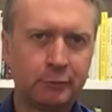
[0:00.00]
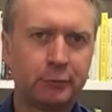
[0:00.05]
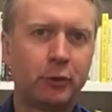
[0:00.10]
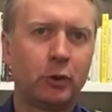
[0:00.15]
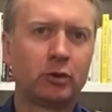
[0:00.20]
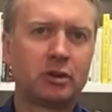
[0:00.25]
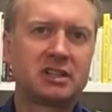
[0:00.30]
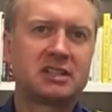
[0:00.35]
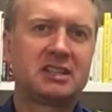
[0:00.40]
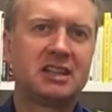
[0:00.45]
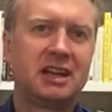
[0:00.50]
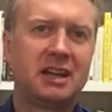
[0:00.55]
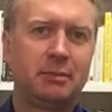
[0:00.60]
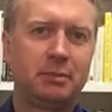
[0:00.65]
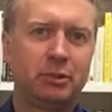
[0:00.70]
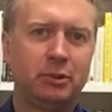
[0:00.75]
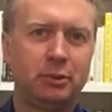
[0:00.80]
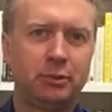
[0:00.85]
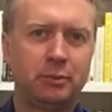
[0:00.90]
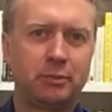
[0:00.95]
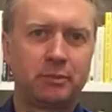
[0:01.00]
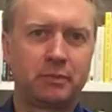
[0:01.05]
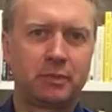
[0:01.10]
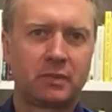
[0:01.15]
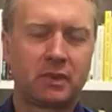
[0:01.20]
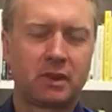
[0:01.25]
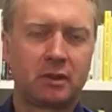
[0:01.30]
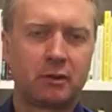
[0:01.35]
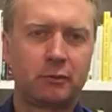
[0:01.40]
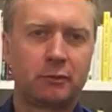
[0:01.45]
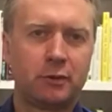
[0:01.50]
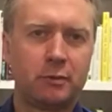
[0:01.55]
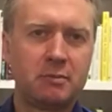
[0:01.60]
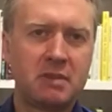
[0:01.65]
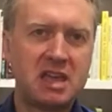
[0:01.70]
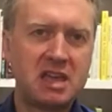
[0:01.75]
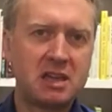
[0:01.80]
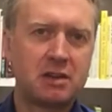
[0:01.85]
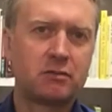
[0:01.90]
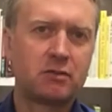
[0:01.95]
For example, for
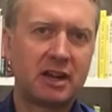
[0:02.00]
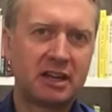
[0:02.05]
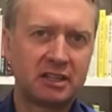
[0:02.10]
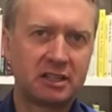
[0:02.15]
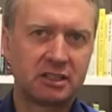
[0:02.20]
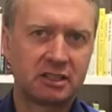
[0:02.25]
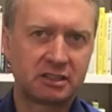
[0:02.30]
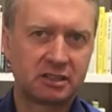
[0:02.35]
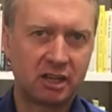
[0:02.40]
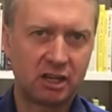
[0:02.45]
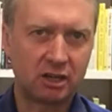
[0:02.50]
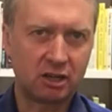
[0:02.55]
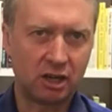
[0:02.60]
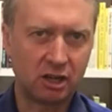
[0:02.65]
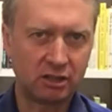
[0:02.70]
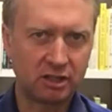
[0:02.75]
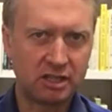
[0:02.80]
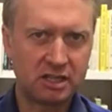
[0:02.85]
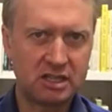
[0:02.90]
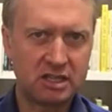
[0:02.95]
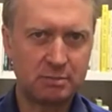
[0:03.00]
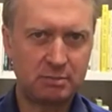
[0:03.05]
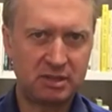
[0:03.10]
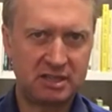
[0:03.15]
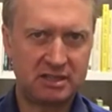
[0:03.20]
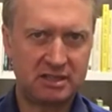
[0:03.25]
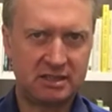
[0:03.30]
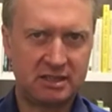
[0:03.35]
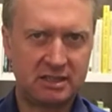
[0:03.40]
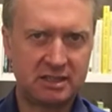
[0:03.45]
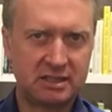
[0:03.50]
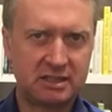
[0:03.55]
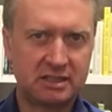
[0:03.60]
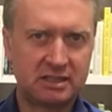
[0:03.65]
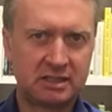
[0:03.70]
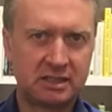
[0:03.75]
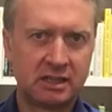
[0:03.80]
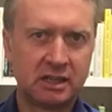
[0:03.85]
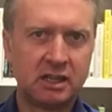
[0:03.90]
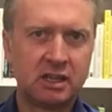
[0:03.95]
me in running a psychology
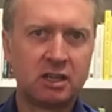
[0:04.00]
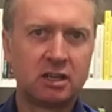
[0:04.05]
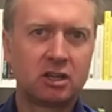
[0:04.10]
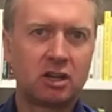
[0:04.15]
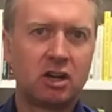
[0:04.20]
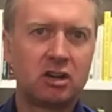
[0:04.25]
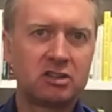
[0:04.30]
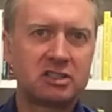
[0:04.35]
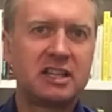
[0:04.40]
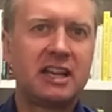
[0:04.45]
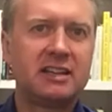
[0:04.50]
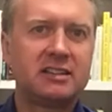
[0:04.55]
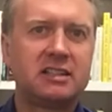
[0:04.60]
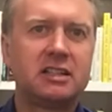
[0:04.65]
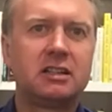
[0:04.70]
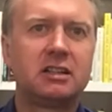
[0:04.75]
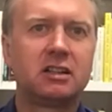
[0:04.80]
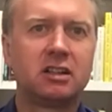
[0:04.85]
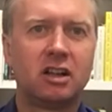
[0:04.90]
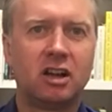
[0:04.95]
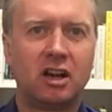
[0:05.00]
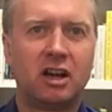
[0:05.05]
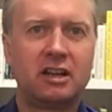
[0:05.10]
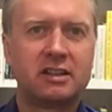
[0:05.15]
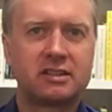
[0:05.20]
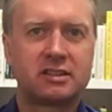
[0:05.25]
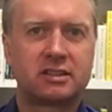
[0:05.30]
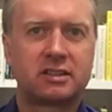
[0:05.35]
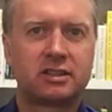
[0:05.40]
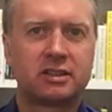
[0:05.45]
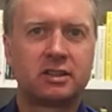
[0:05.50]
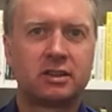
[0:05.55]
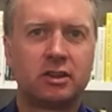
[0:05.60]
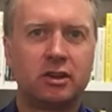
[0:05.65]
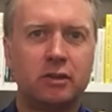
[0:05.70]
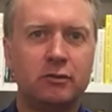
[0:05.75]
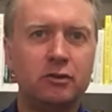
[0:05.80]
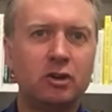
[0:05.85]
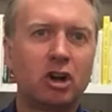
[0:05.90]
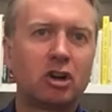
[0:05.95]
business, contacting clients,
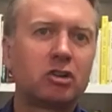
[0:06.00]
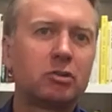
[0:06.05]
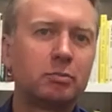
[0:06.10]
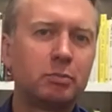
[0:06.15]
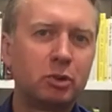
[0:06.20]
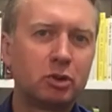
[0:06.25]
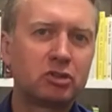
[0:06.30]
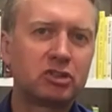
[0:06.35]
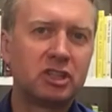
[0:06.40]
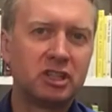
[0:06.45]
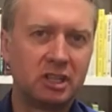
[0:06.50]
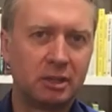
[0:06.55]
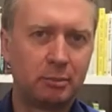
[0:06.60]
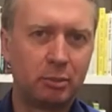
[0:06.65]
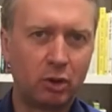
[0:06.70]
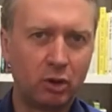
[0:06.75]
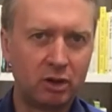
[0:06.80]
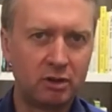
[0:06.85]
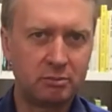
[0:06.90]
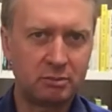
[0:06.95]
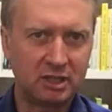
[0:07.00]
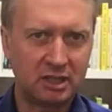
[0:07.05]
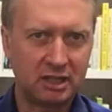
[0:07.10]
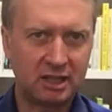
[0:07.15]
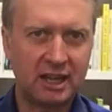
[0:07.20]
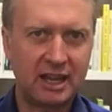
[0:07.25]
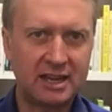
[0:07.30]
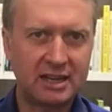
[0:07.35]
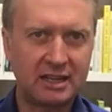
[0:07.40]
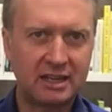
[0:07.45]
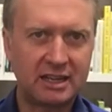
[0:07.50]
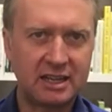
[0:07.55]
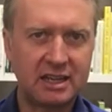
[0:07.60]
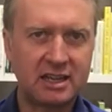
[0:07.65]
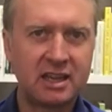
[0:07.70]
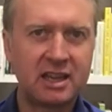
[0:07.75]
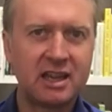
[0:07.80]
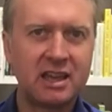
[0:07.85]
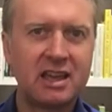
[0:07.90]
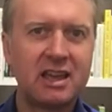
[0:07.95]
who've not booked an appointment
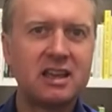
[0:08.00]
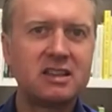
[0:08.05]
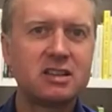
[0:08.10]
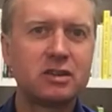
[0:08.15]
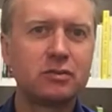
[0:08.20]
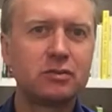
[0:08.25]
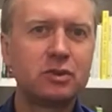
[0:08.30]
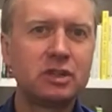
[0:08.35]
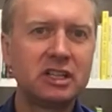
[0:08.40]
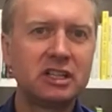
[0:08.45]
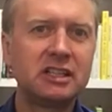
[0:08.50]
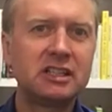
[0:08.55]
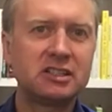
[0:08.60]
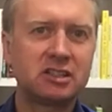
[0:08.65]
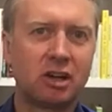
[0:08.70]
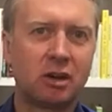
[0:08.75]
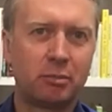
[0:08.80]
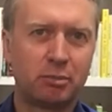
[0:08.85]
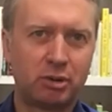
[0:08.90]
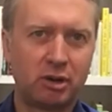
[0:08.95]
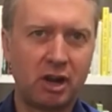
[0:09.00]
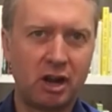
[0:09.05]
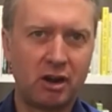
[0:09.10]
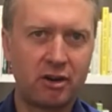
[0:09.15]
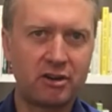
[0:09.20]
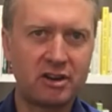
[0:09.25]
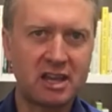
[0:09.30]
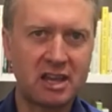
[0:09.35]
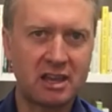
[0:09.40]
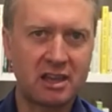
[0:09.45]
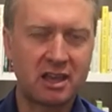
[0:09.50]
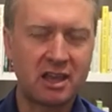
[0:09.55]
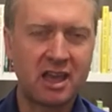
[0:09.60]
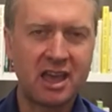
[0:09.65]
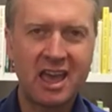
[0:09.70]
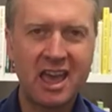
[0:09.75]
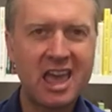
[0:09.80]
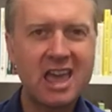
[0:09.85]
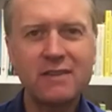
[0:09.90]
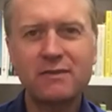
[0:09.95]
lately is a really top priority,
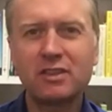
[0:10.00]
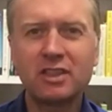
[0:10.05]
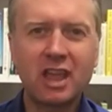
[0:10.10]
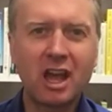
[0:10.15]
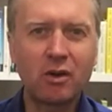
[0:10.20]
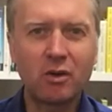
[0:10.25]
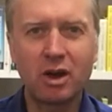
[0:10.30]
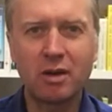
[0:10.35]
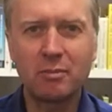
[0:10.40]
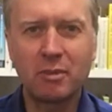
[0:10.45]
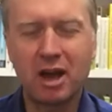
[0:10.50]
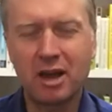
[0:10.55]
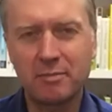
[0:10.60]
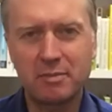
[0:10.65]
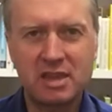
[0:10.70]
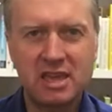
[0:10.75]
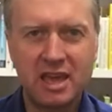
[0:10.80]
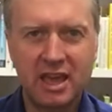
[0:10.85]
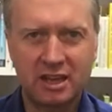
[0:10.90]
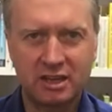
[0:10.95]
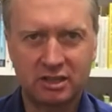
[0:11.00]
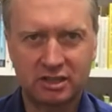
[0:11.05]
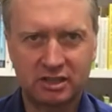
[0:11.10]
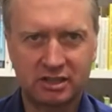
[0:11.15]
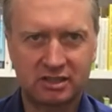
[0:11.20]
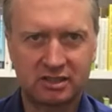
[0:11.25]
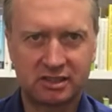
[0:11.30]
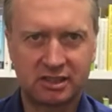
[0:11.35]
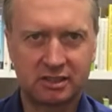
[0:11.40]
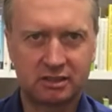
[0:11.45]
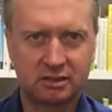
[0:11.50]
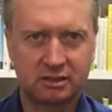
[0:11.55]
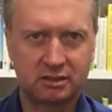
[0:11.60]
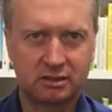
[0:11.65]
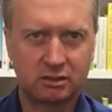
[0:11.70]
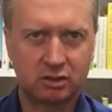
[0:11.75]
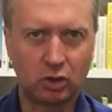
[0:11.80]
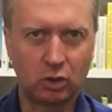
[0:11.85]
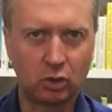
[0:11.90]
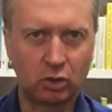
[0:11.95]
even though I might be anxious at
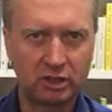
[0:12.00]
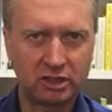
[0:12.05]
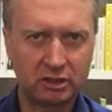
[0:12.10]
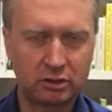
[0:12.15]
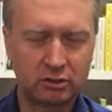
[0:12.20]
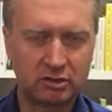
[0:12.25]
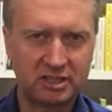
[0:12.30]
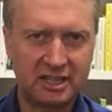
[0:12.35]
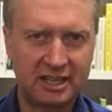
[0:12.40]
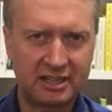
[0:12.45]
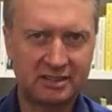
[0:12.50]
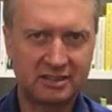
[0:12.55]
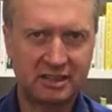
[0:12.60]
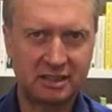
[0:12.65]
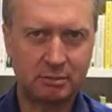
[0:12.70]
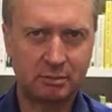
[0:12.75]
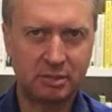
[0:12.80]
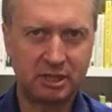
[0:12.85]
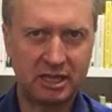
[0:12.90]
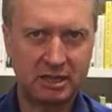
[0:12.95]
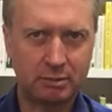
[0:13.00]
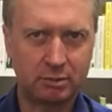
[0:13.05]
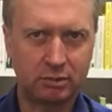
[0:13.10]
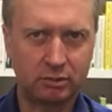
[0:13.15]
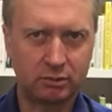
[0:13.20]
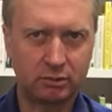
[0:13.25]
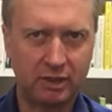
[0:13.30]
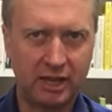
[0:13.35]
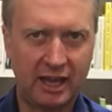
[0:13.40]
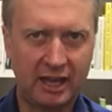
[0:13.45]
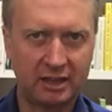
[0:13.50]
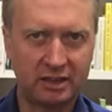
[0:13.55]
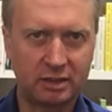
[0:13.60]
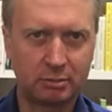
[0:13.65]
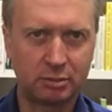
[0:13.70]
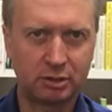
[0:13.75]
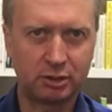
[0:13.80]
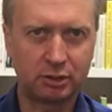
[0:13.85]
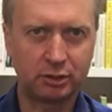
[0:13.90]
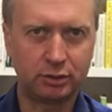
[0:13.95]
calling or texting people out of the
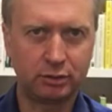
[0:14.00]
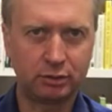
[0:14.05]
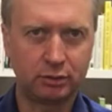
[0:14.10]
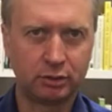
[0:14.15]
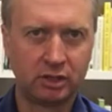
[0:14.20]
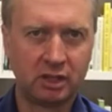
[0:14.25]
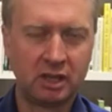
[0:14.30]
blue.